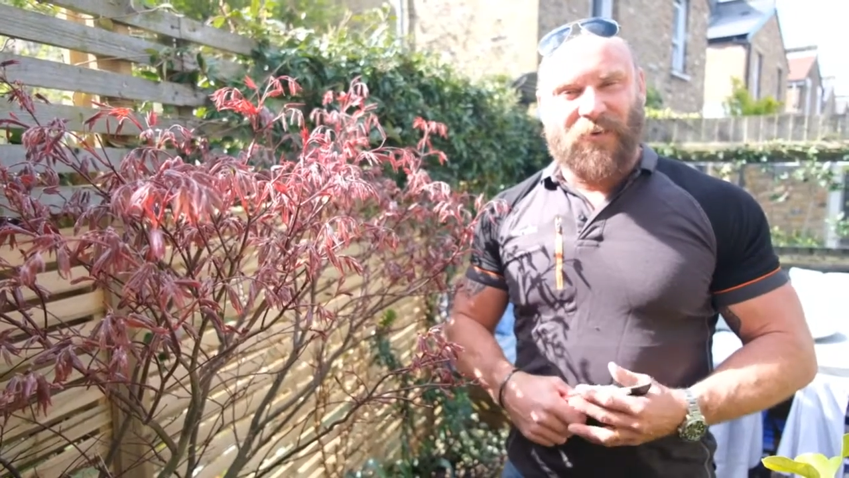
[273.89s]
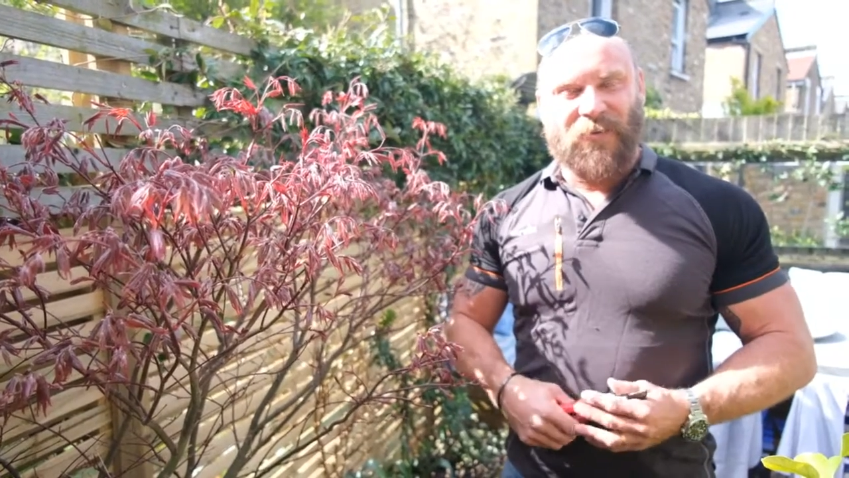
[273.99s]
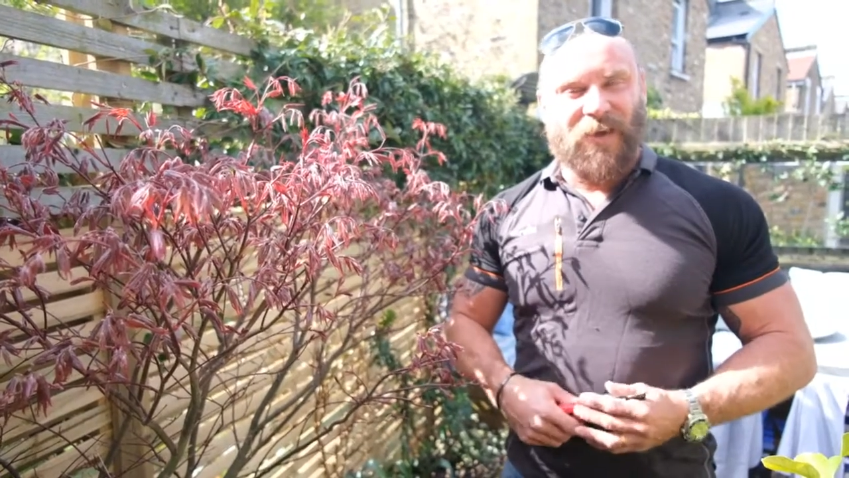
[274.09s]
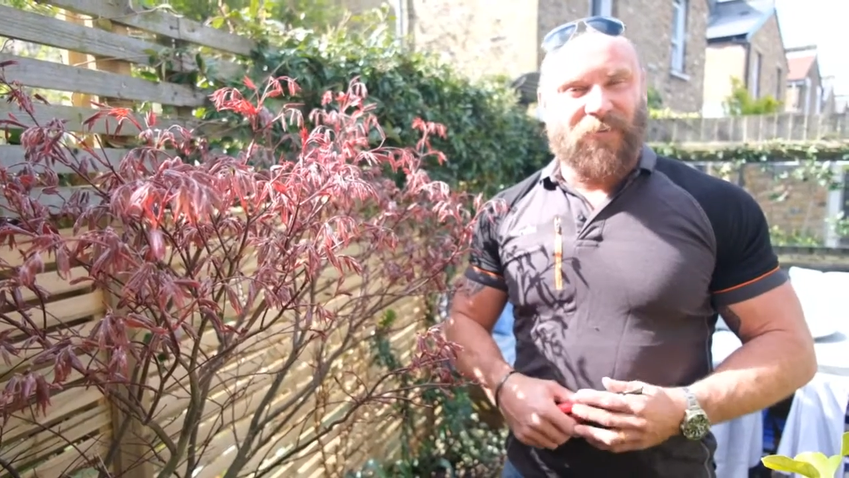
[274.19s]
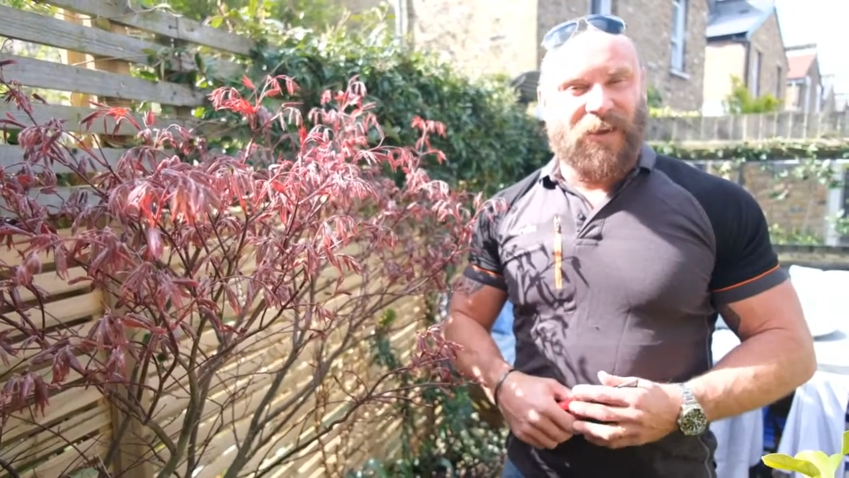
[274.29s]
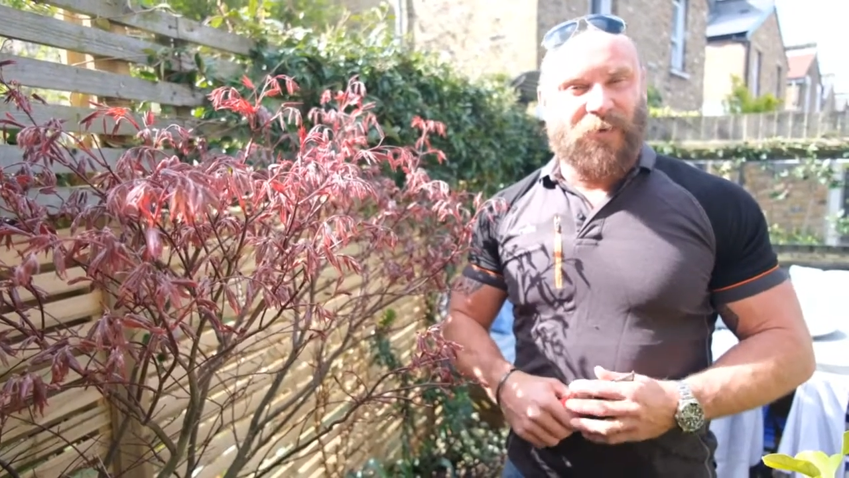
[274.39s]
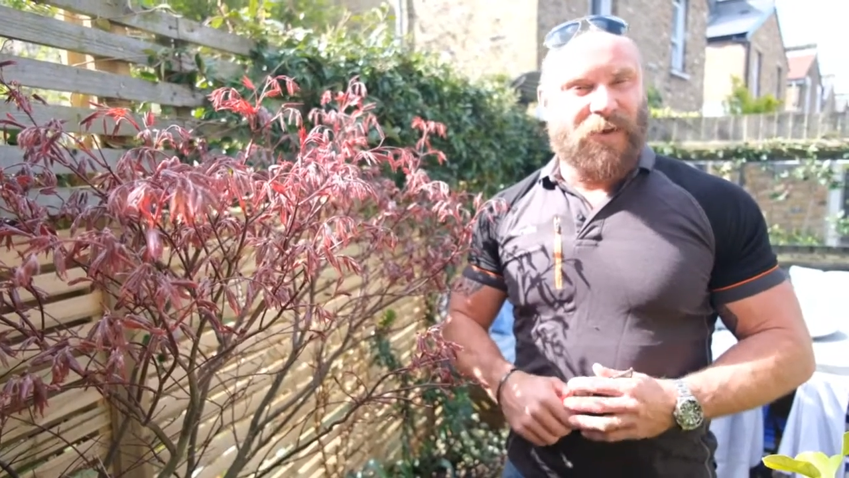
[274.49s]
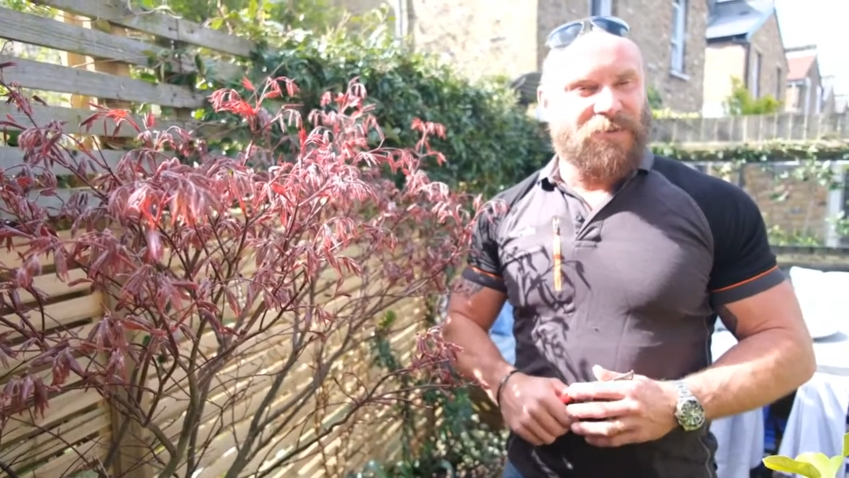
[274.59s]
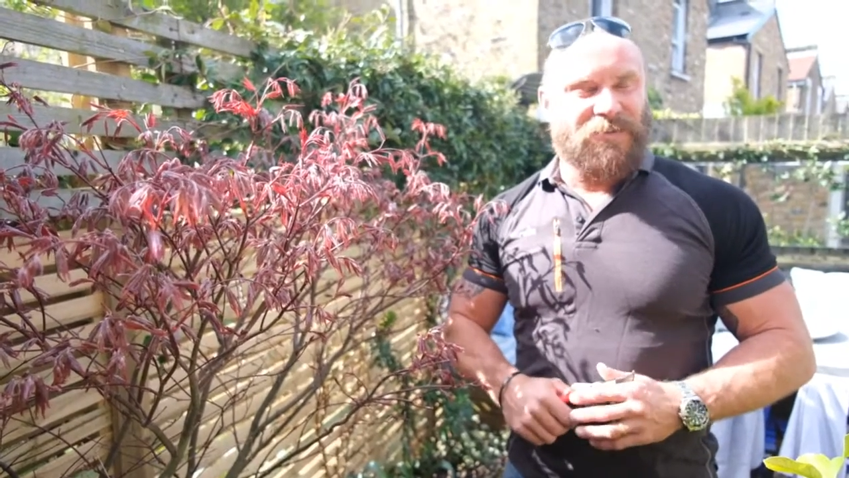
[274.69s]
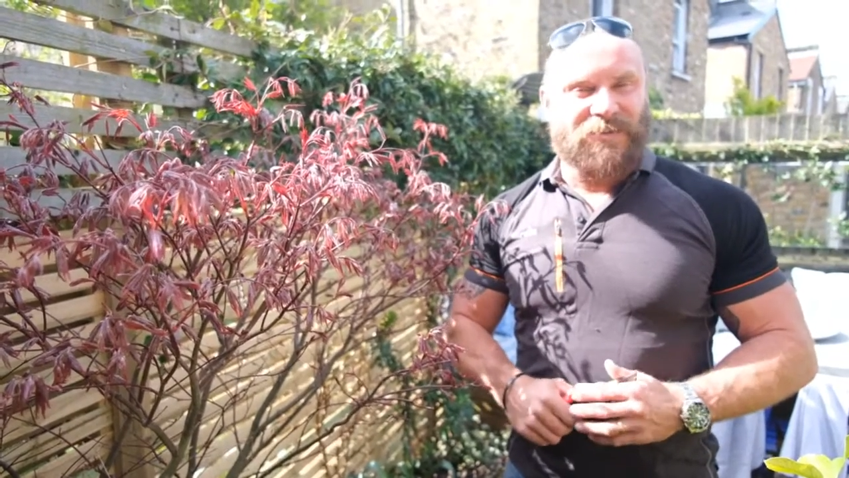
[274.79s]
If you have any
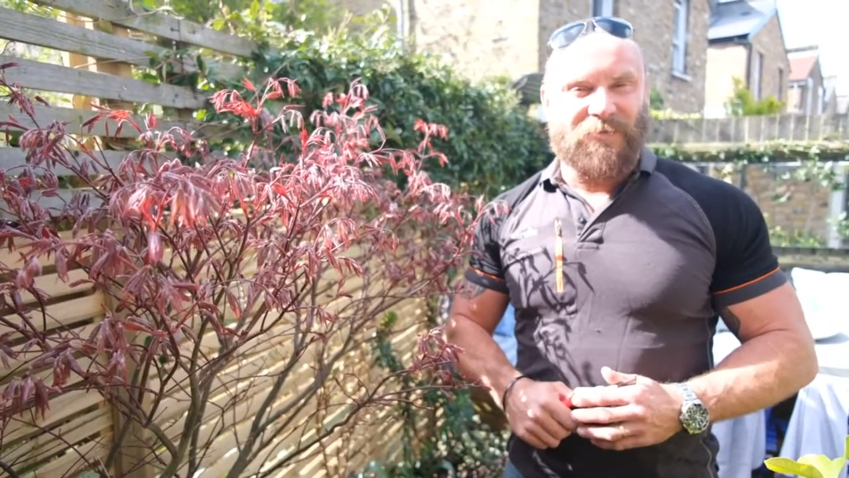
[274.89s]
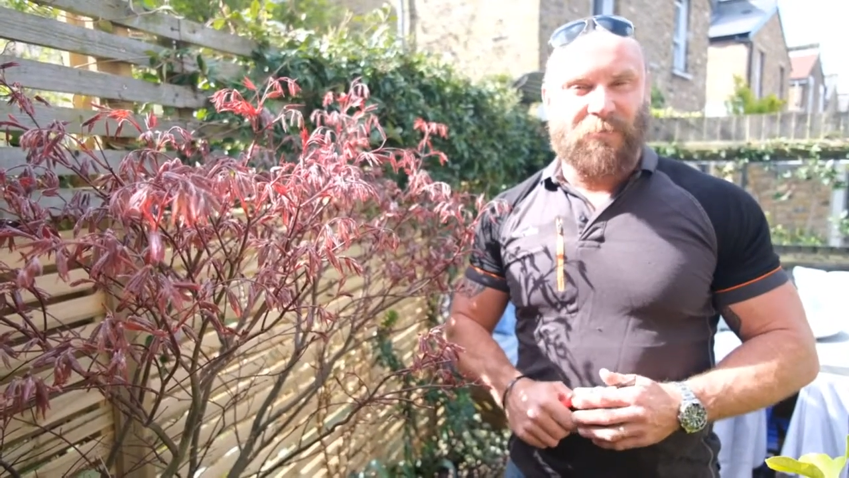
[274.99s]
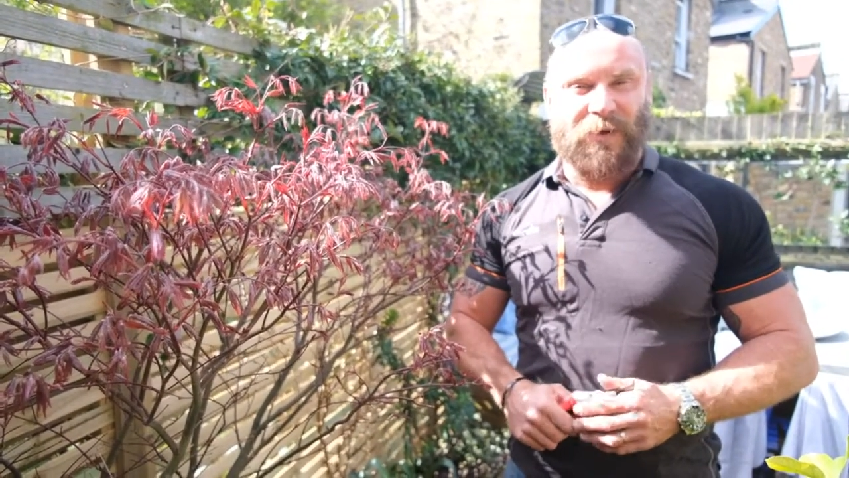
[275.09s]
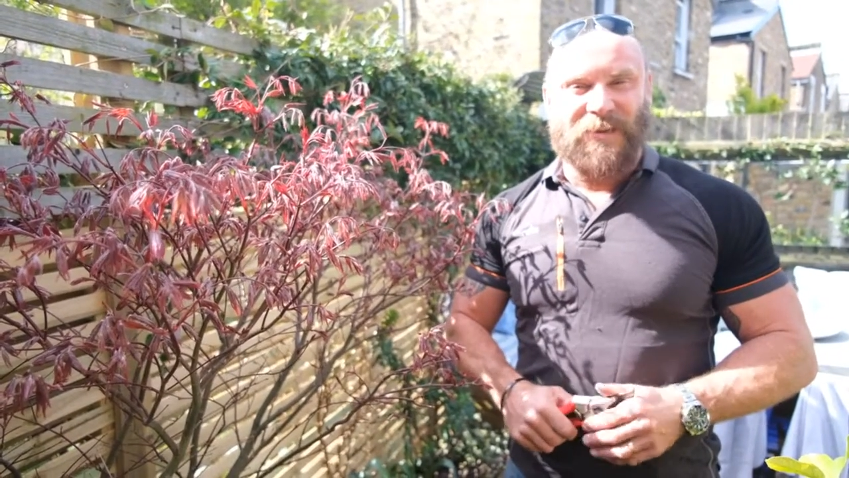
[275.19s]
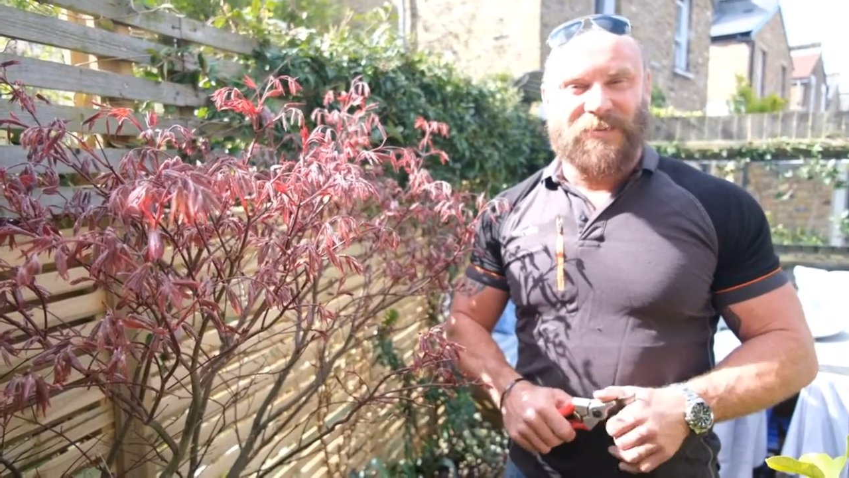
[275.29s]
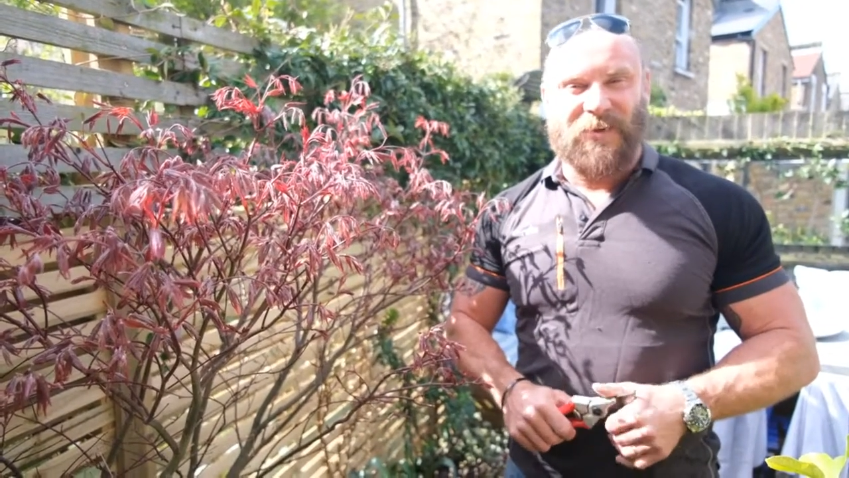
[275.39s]
questions, then please